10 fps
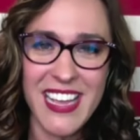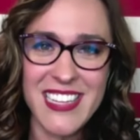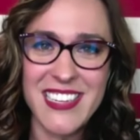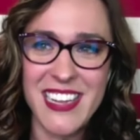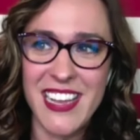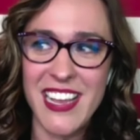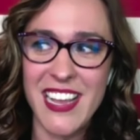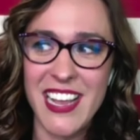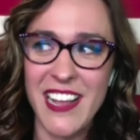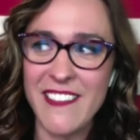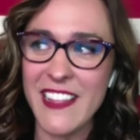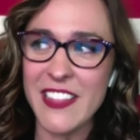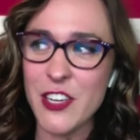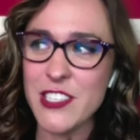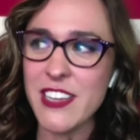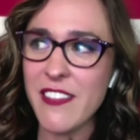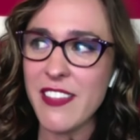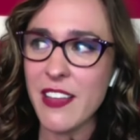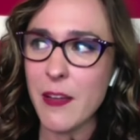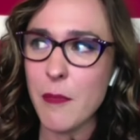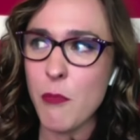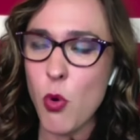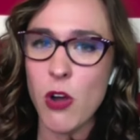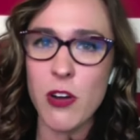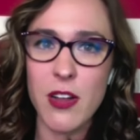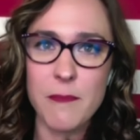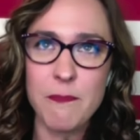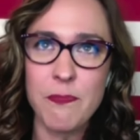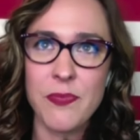And there's nothing more